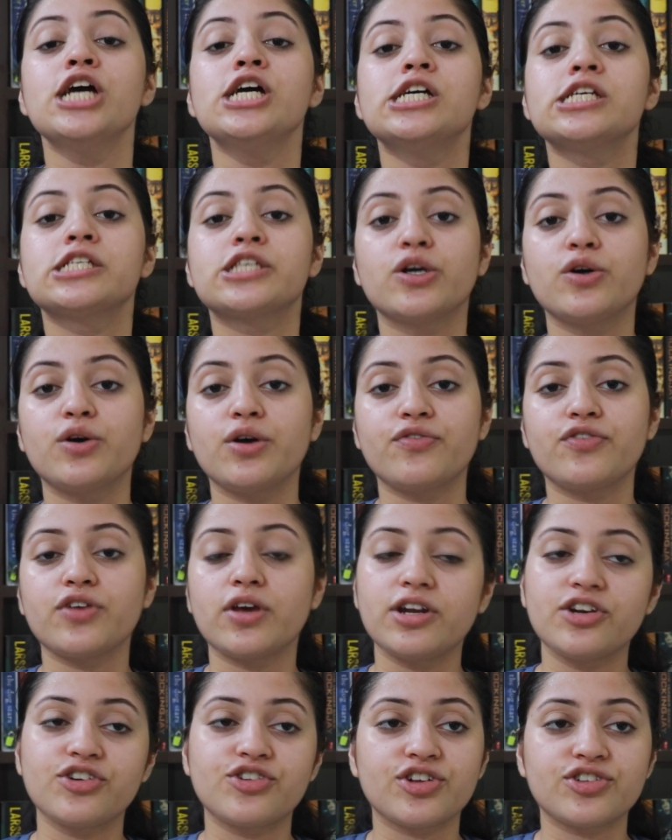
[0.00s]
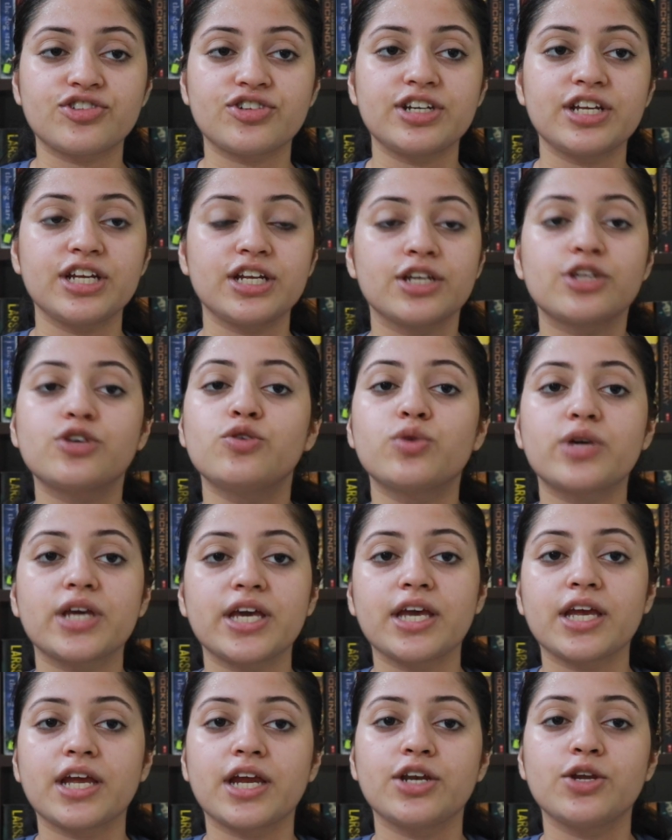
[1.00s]
So if you're interested in
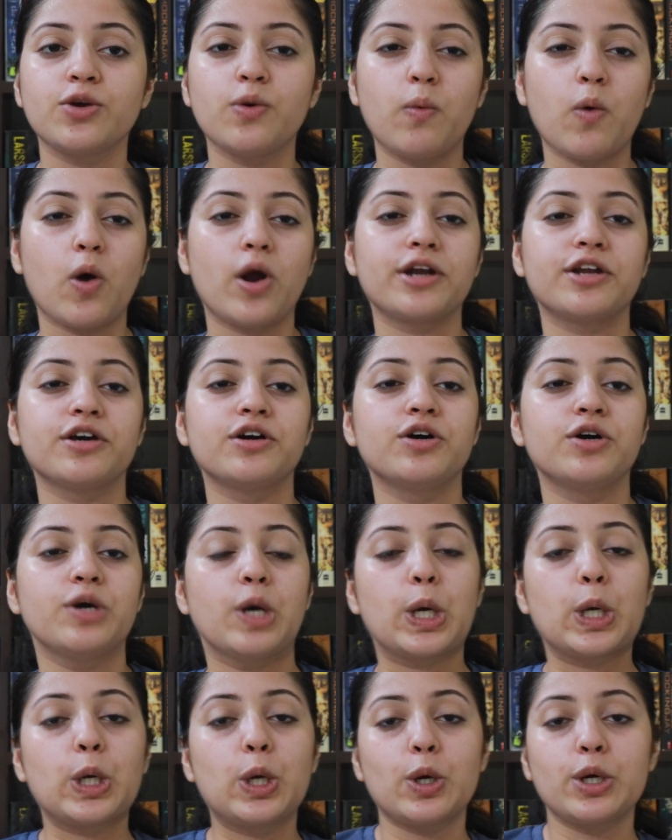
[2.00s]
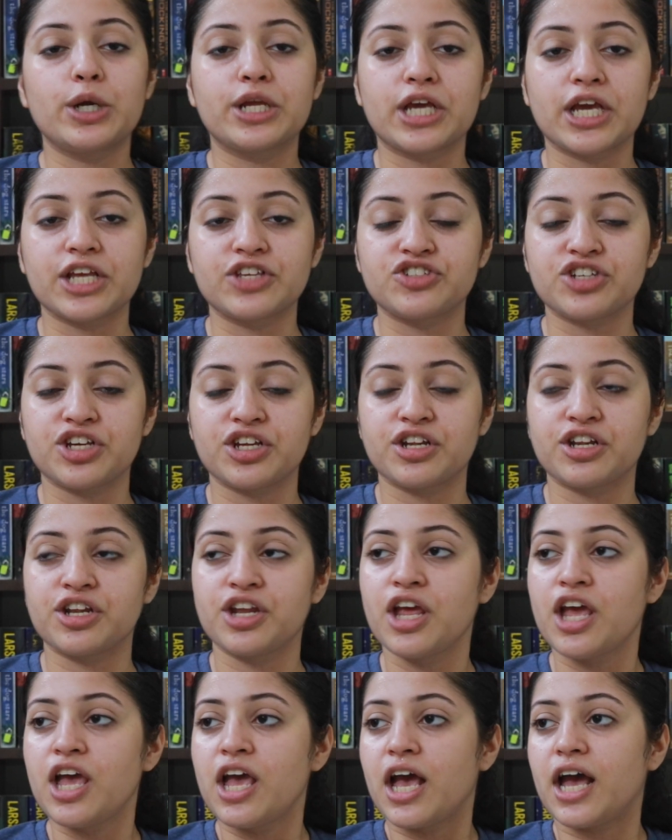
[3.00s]
cooking and you want a good kitchen
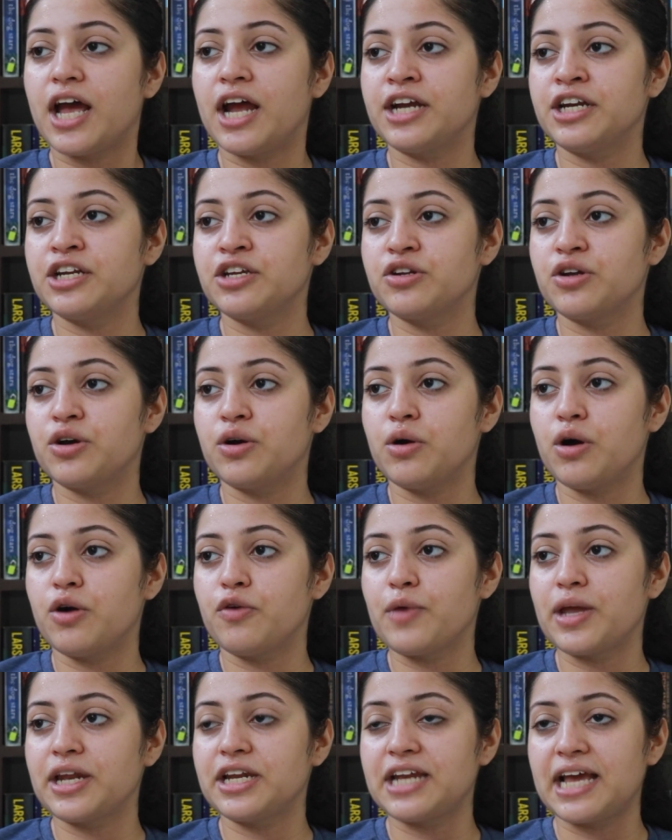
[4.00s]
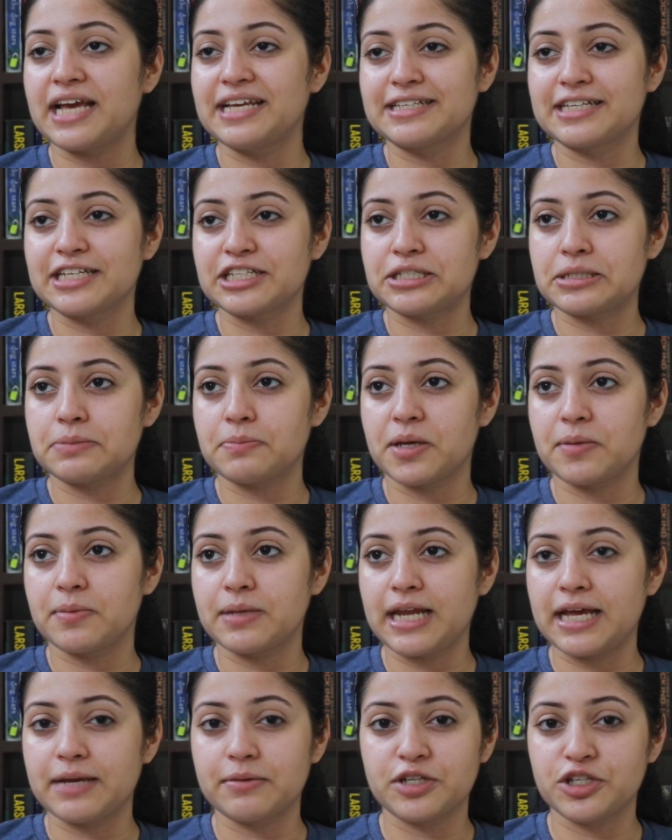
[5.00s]
and a very nice kitchen, maybe
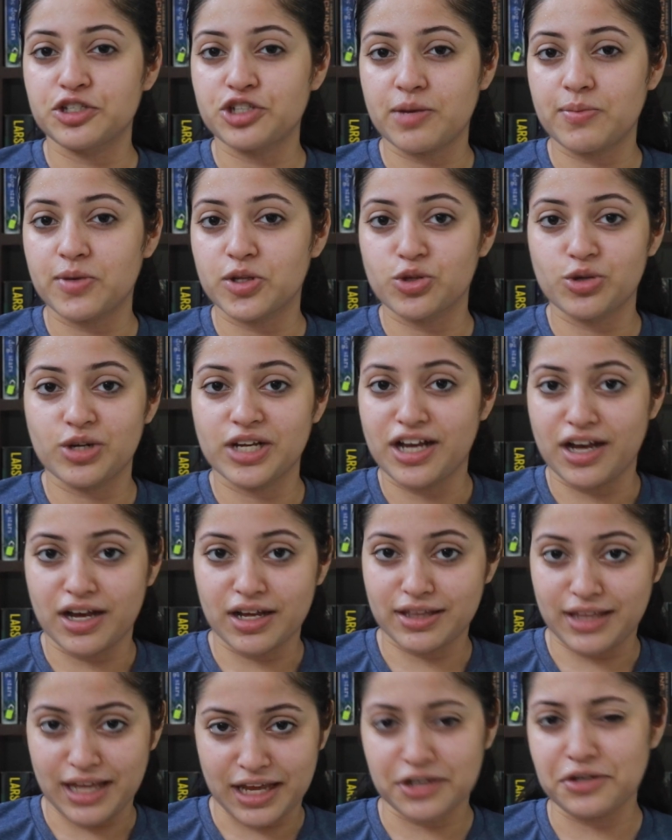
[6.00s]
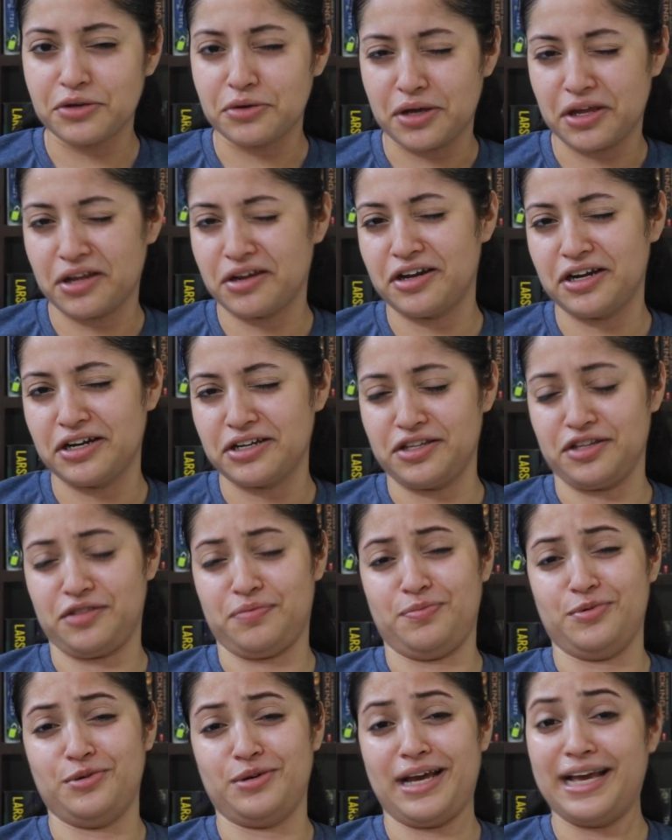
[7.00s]
like Nisha Madhulika, then you can read this
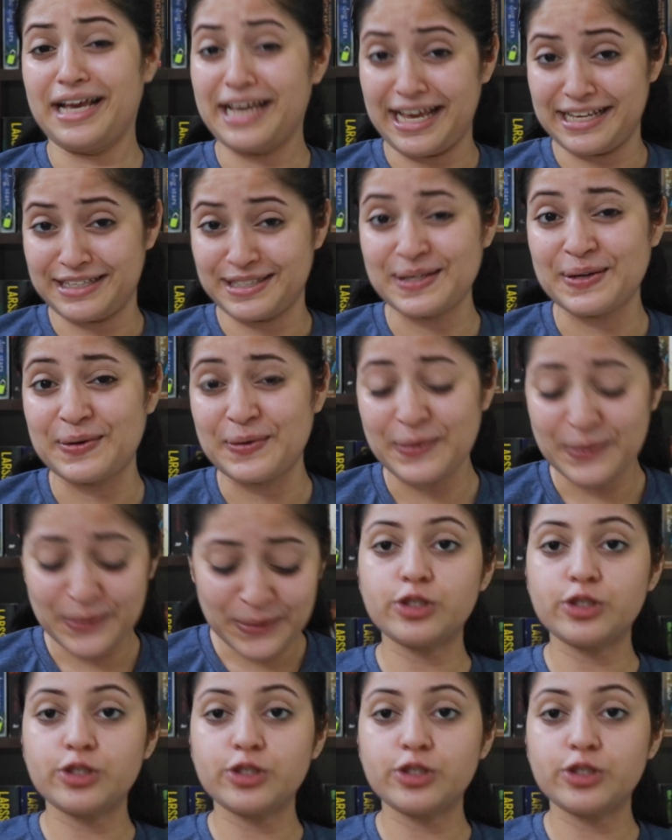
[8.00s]
book, I guess so.